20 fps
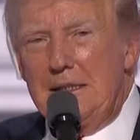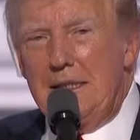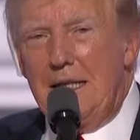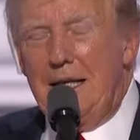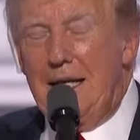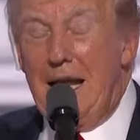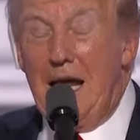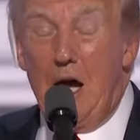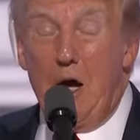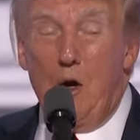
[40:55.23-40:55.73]

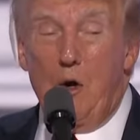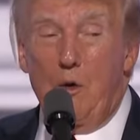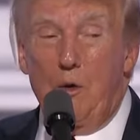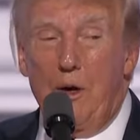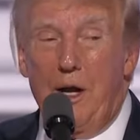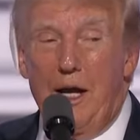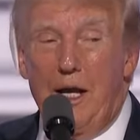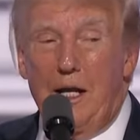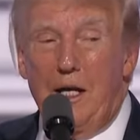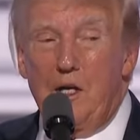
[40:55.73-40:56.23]
And now
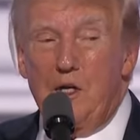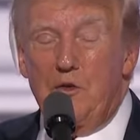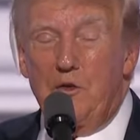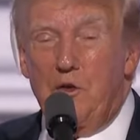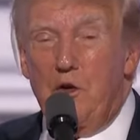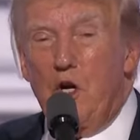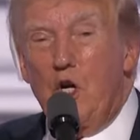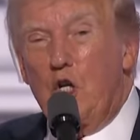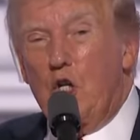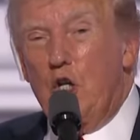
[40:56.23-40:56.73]
Iran is
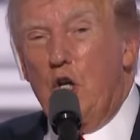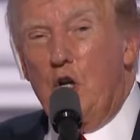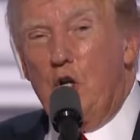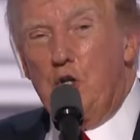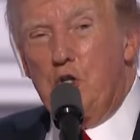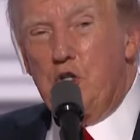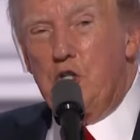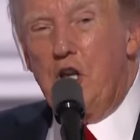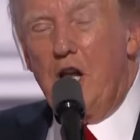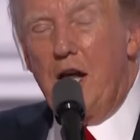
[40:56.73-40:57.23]
very
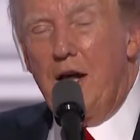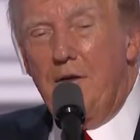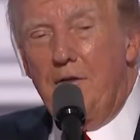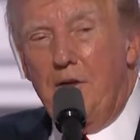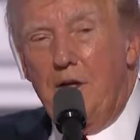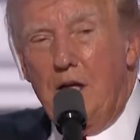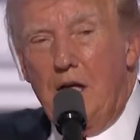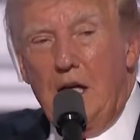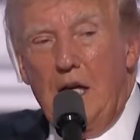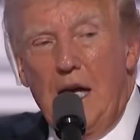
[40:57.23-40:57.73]
close to
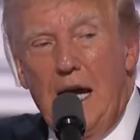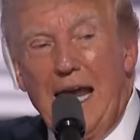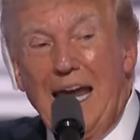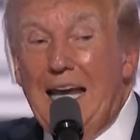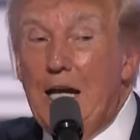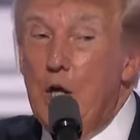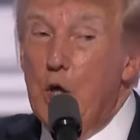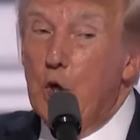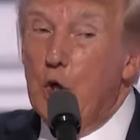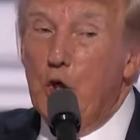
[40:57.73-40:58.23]
having
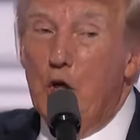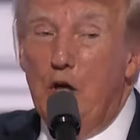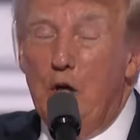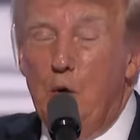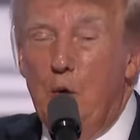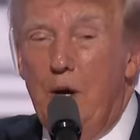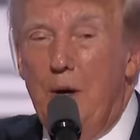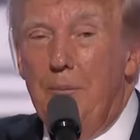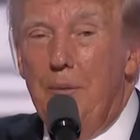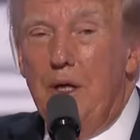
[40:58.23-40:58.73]
a nuclear
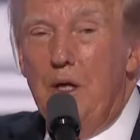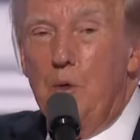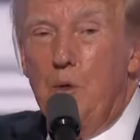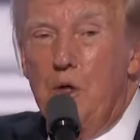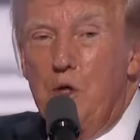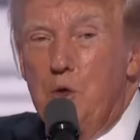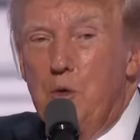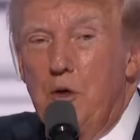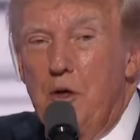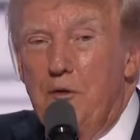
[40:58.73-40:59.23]
weapon,
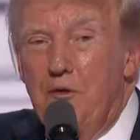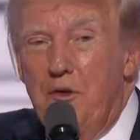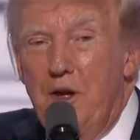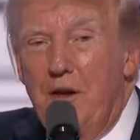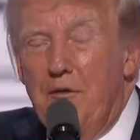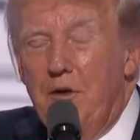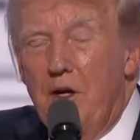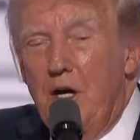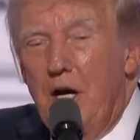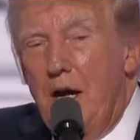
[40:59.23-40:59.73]
which would have
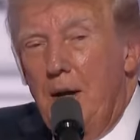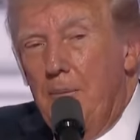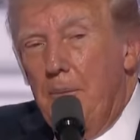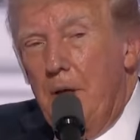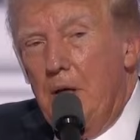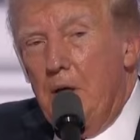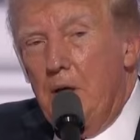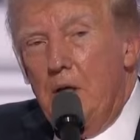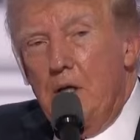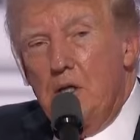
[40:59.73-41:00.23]
never
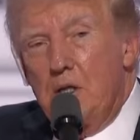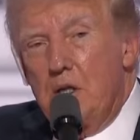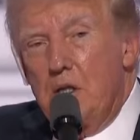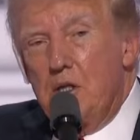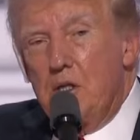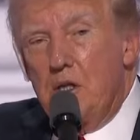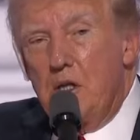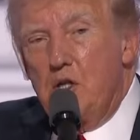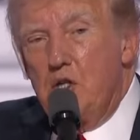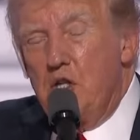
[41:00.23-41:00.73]
happened. This
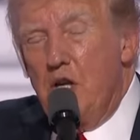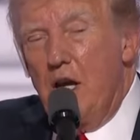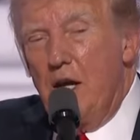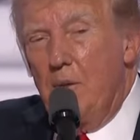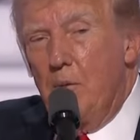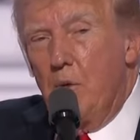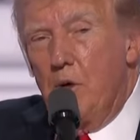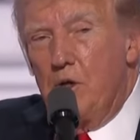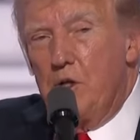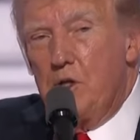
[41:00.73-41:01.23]
is a
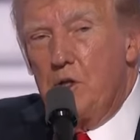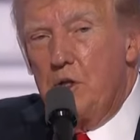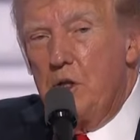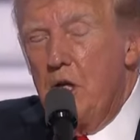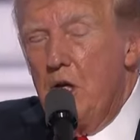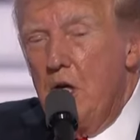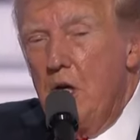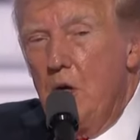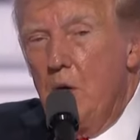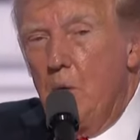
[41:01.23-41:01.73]
shame what's,
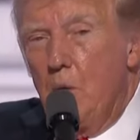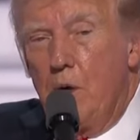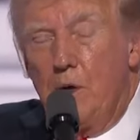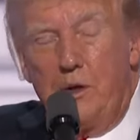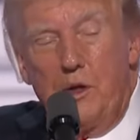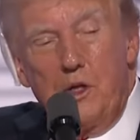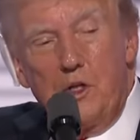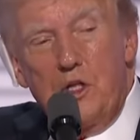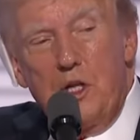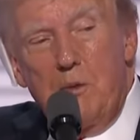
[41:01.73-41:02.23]
what
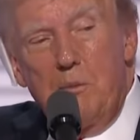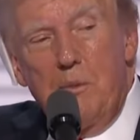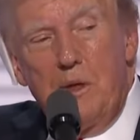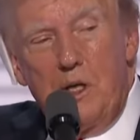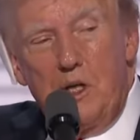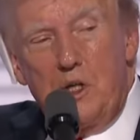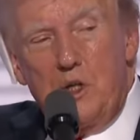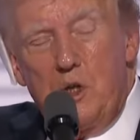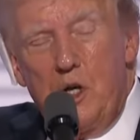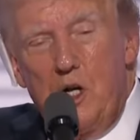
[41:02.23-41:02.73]
this
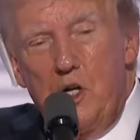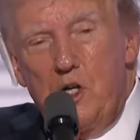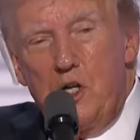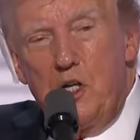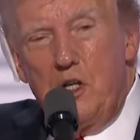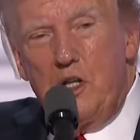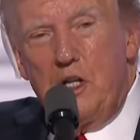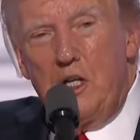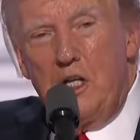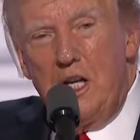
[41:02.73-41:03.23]

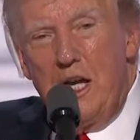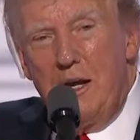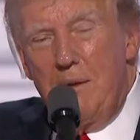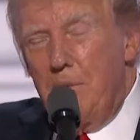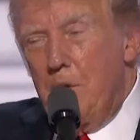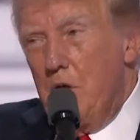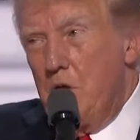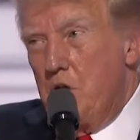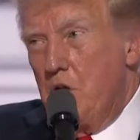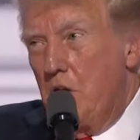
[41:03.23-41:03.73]
administration, the
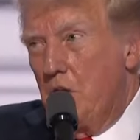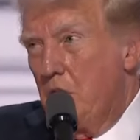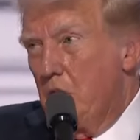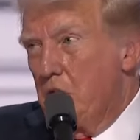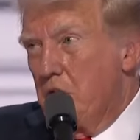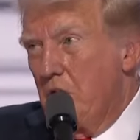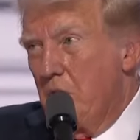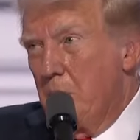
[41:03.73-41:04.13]
damage that this